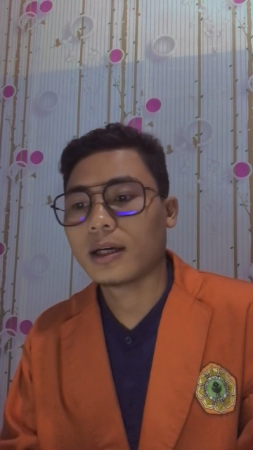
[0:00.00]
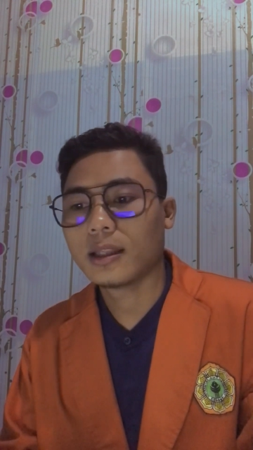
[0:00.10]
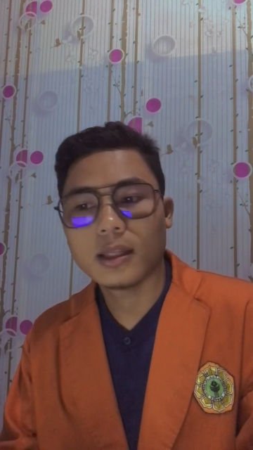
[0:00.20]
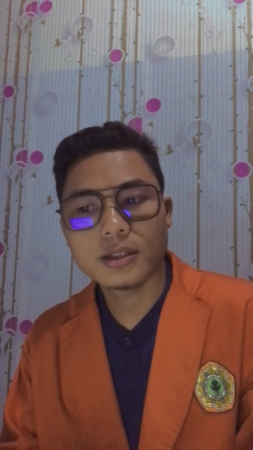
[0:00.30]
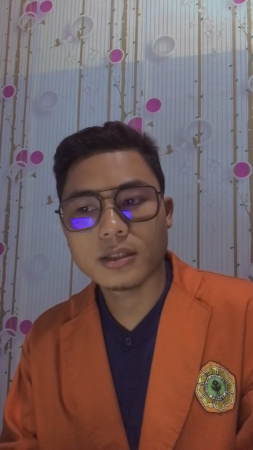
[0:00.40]

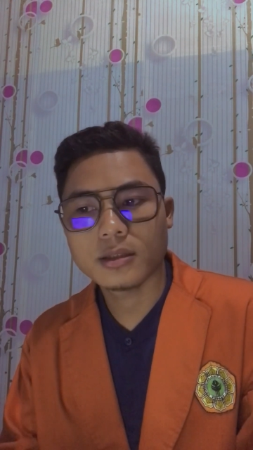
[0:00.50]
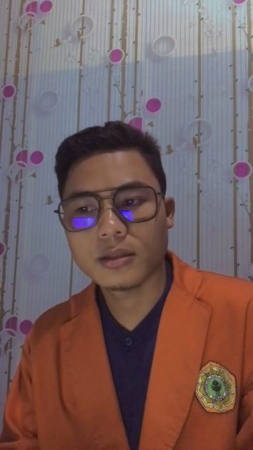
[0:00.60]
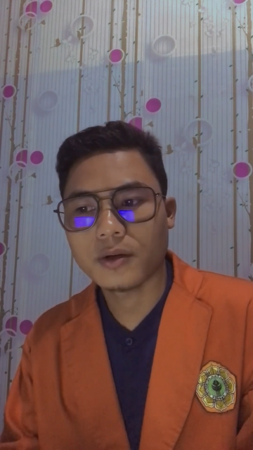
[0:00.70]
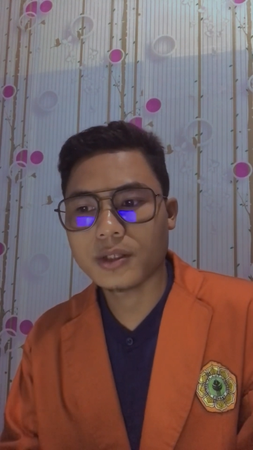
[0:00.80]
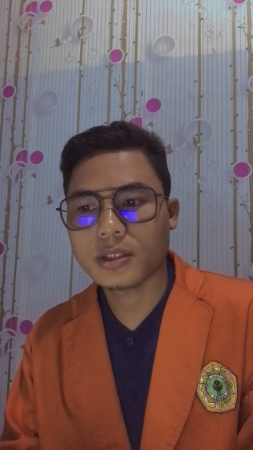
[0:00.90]
Then
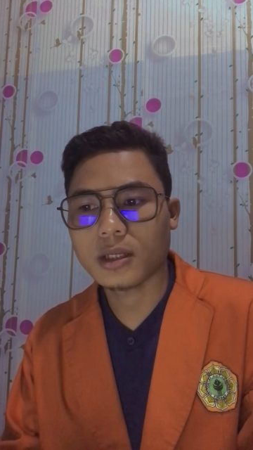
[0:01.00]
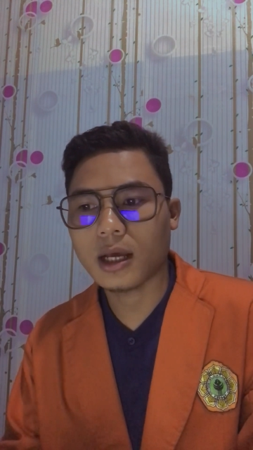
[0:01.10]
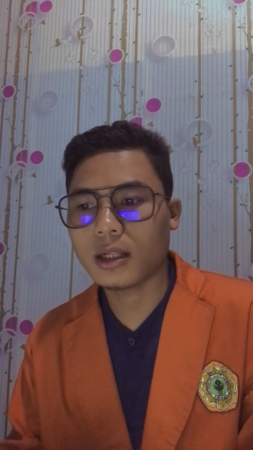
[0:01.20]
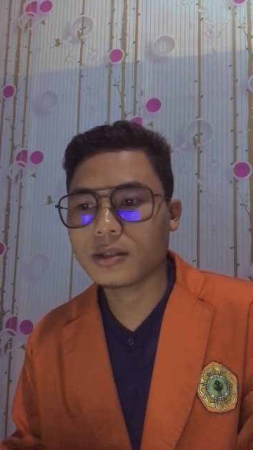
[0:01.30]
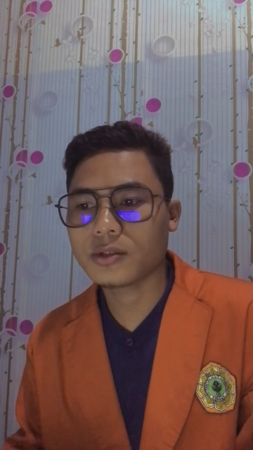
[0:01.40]
there is
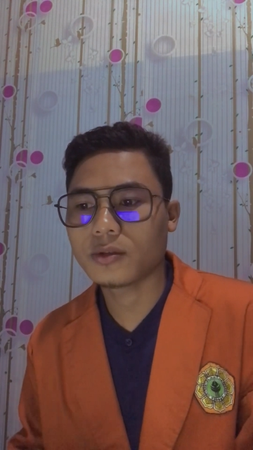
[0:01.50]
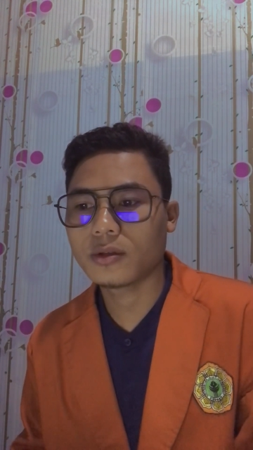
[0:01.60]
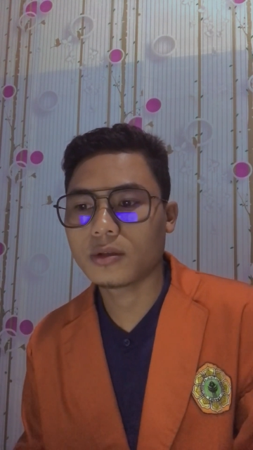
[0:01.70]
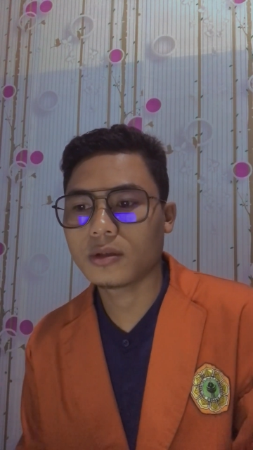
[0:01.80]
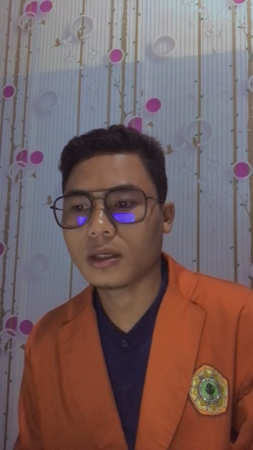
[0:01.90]

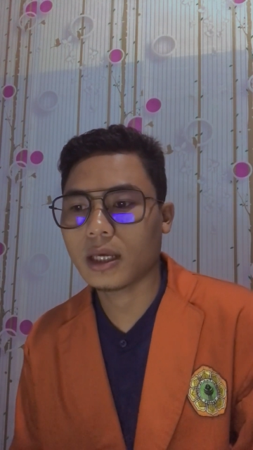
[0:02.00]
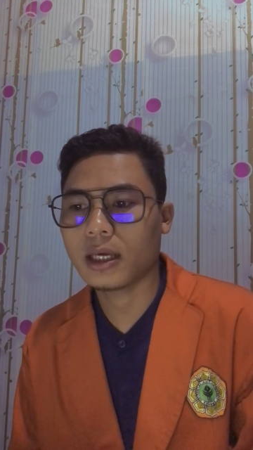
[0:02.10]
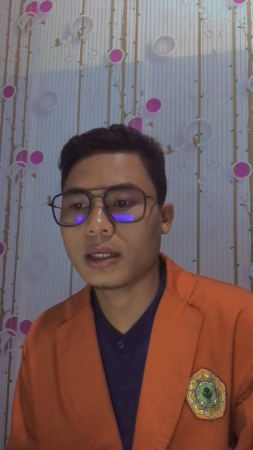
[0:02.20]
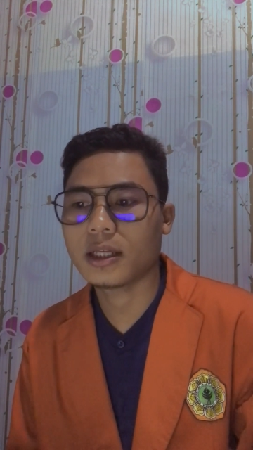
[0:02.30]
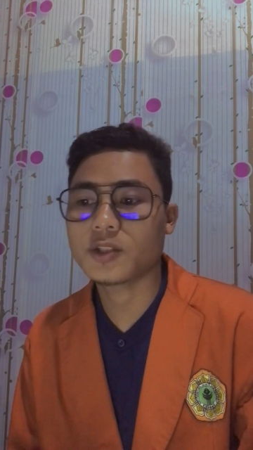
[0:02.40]
also
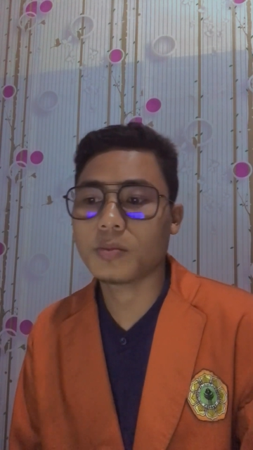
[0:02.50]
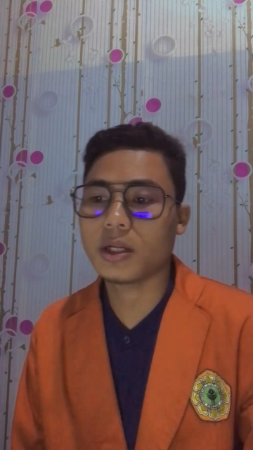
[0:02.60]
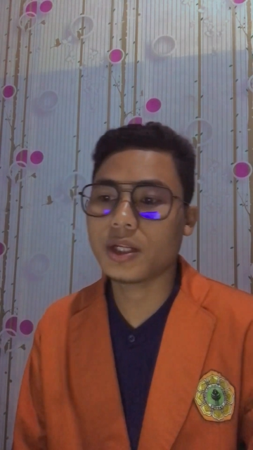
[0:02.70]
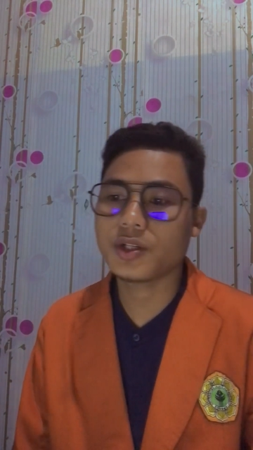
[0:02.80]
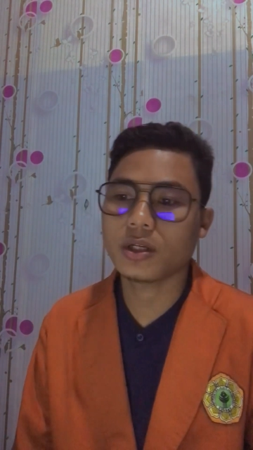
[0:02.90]
an
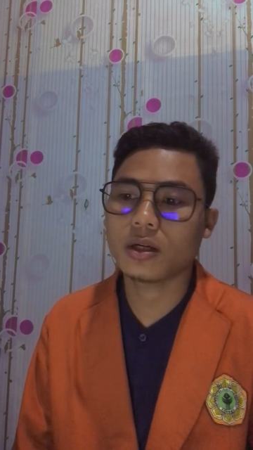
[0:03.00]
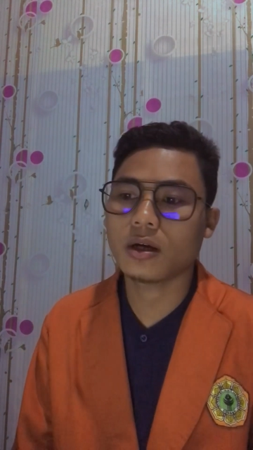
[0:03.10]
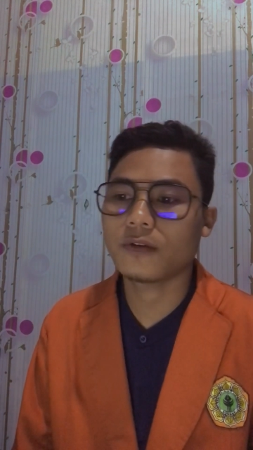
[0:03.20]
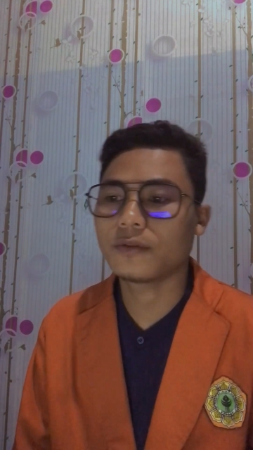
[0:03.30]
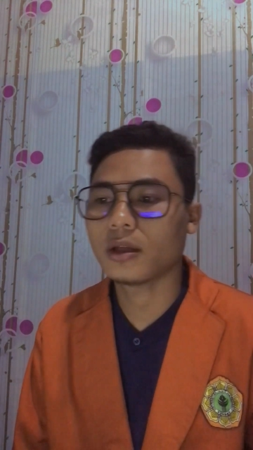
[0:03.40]
explanation
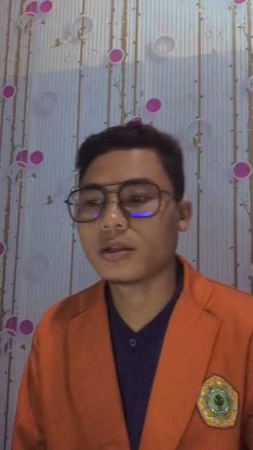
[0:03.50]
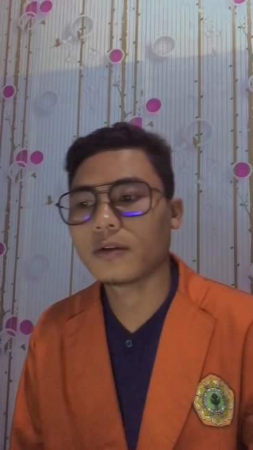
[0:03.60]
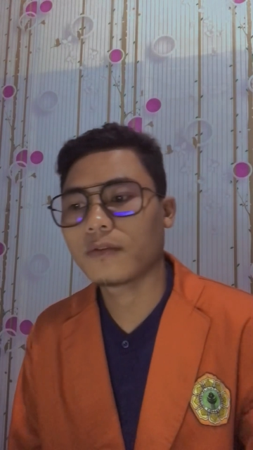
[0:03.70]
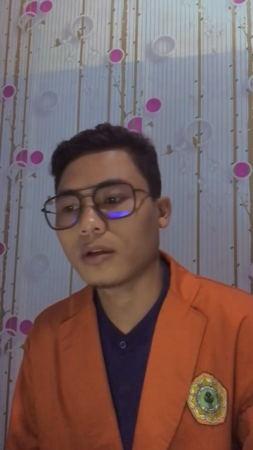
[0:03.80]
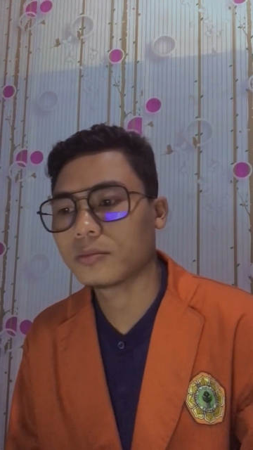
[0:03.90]
of the
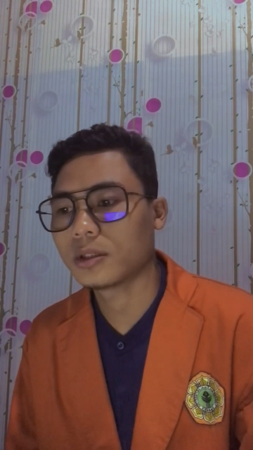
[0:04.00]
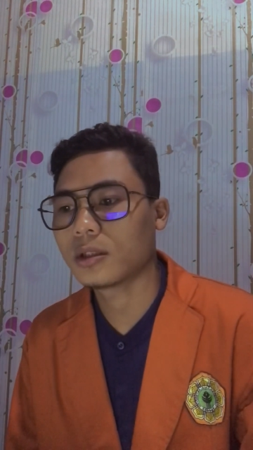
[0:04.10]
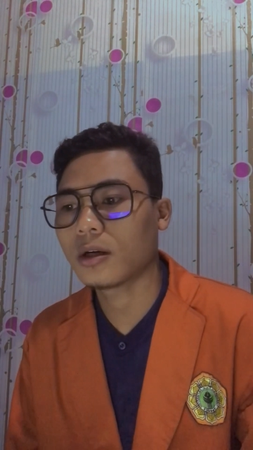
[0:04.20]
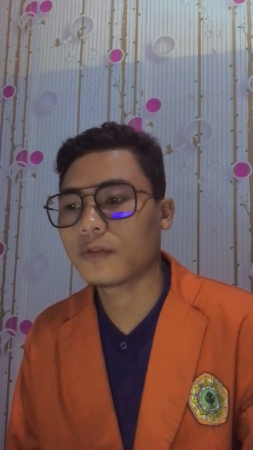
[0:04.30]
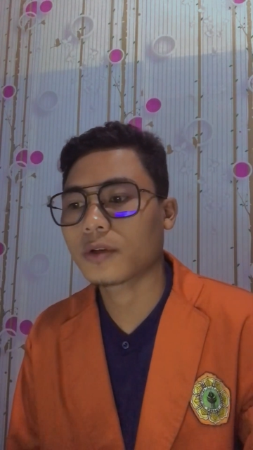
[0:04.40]
development
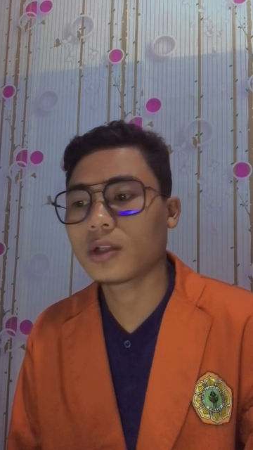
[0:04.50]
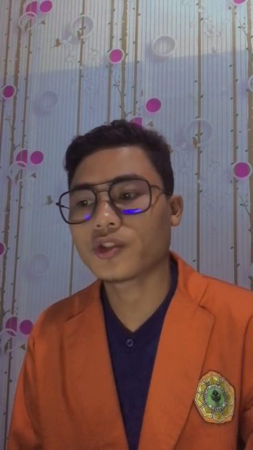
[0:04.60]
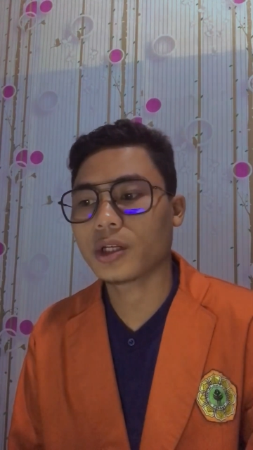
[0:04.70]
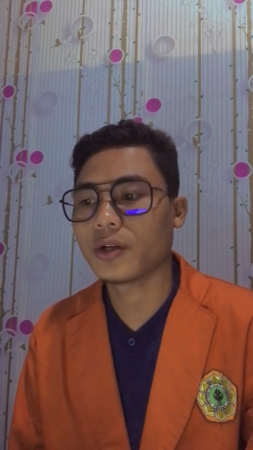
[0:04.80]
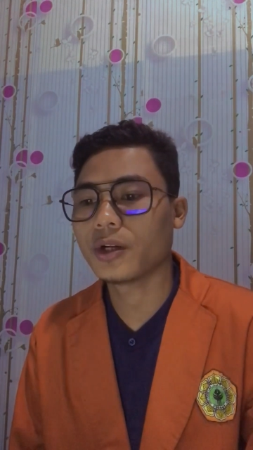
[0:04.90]
of
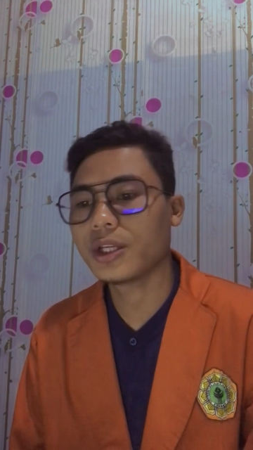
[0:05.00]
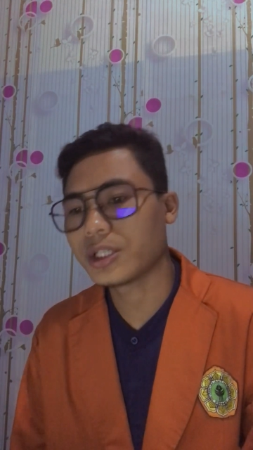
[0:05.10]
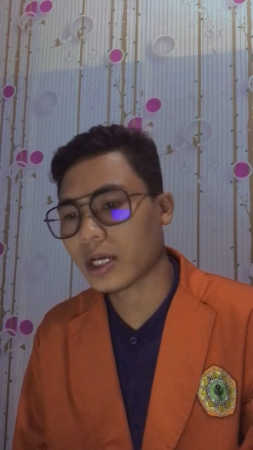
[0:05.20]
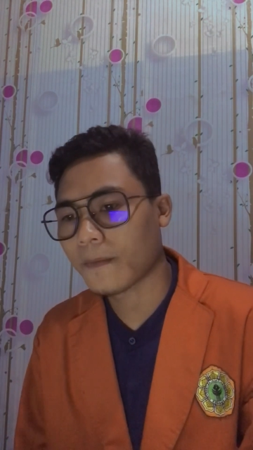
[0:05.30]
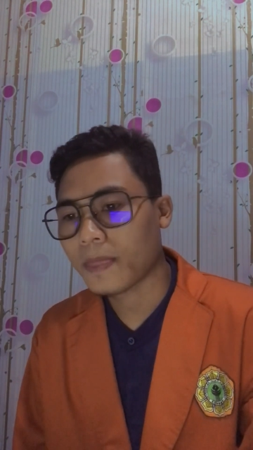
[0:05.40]
culture in
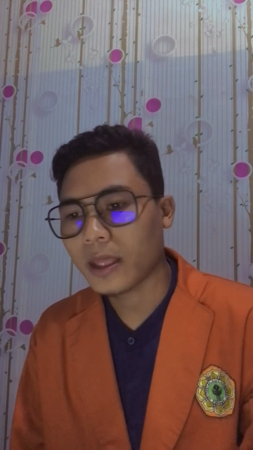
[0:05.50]
Indonesia.